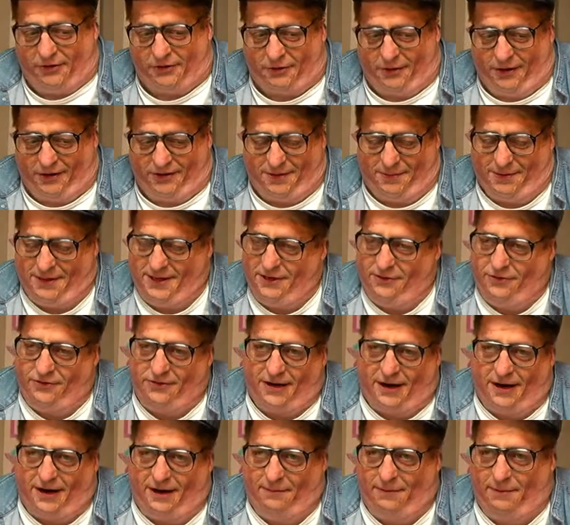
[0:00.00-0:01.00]
grails.
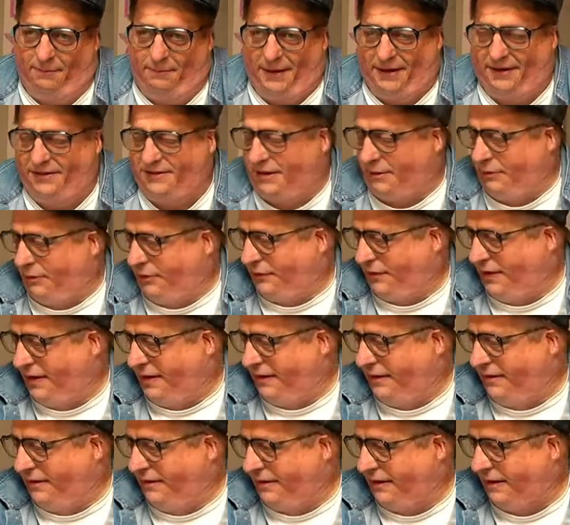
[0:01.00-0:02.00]
I'm a big Star Wars
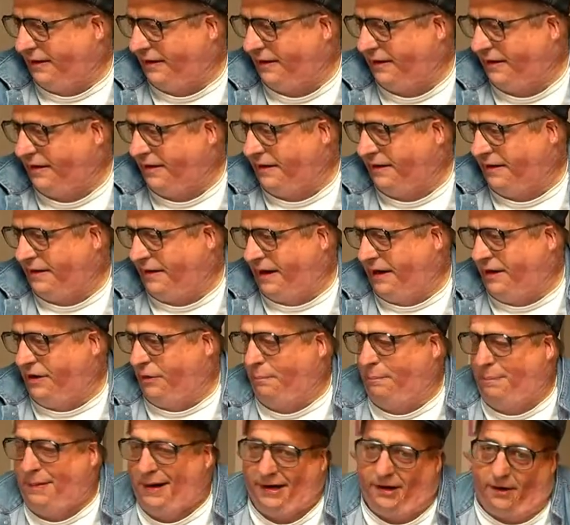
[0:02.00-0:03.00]
fan. Like, I
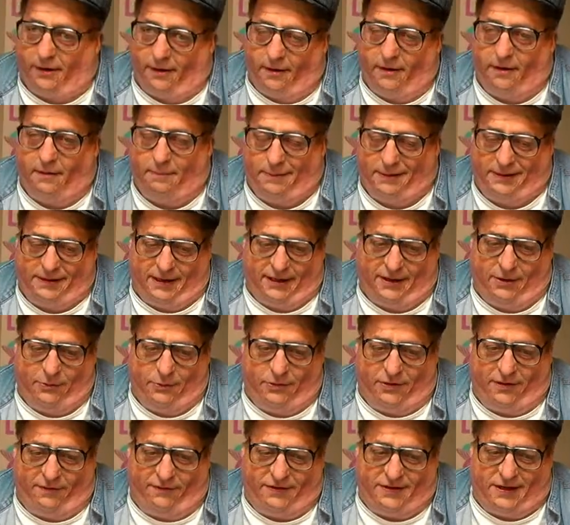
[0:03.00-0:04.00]
know bigger, but like
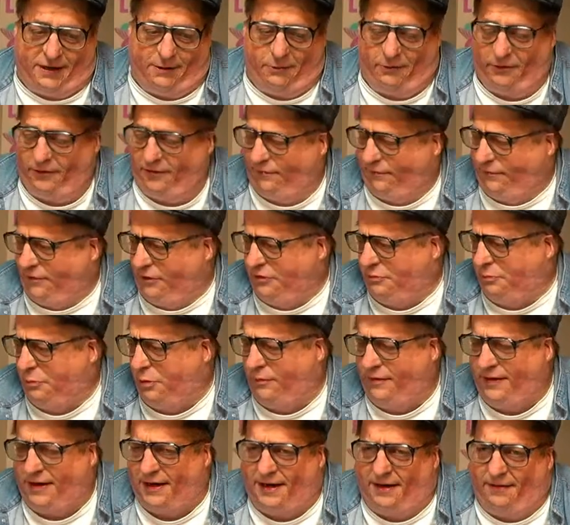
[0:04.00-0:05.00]
Star Wars is the first
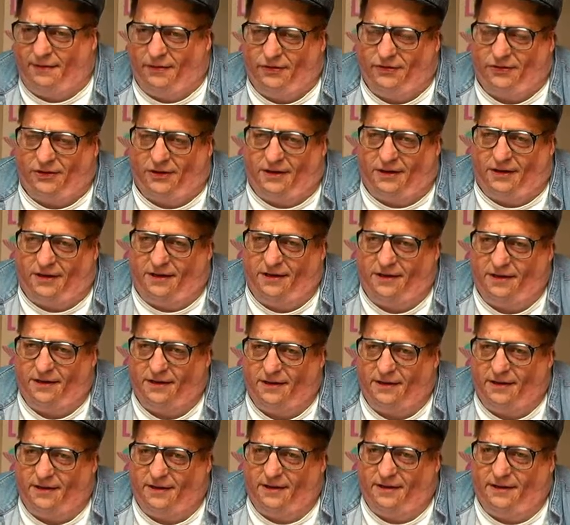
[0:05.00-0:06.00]
movie I ever saw
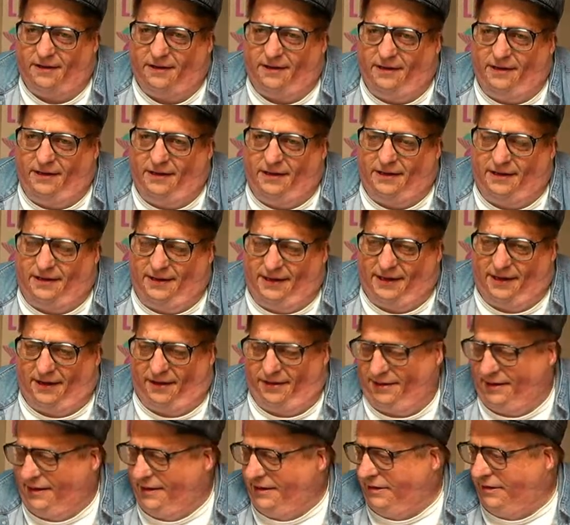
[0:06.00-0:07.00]
in a
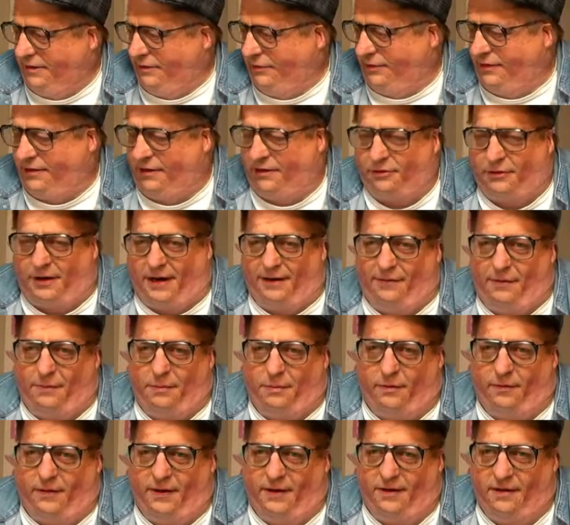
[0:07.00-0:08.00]
theater. Is it a drive-in
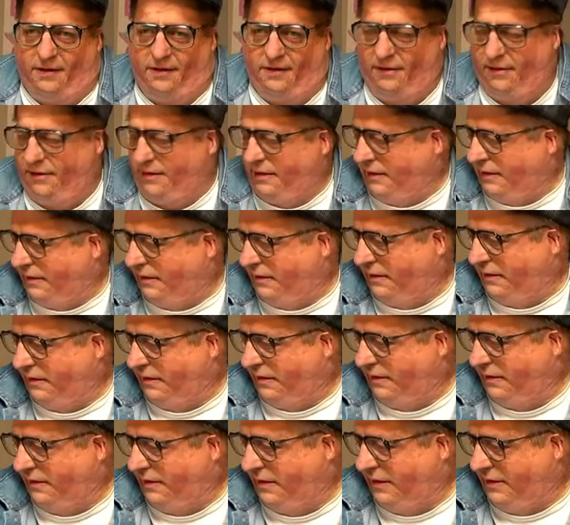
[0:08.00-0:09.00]
movie? And
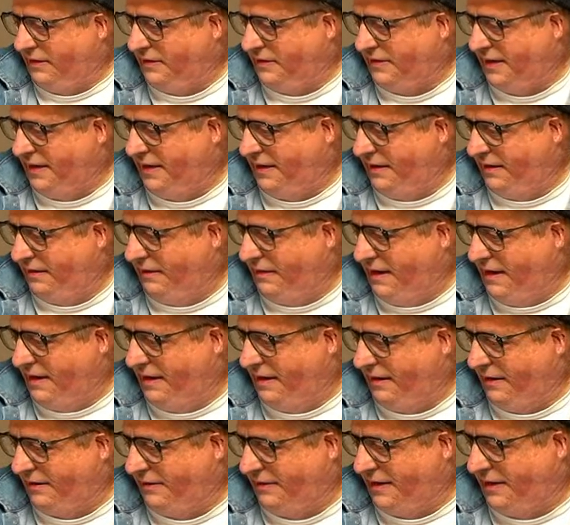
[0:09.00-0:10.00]
it's got
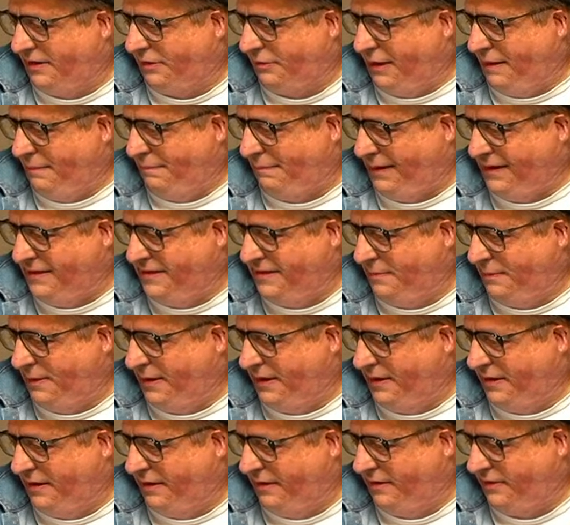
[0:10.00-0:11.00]
a great place in my
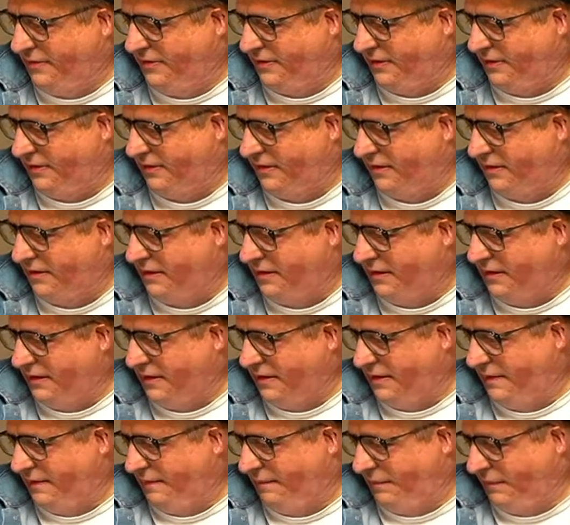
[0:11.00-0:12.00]
heart. So
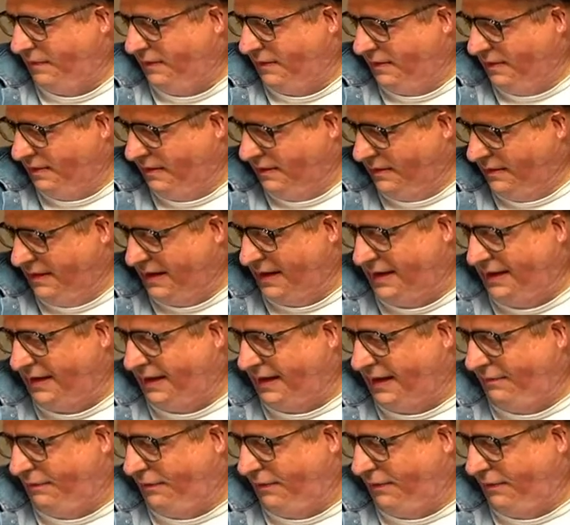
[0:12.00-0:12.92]
yeah, I think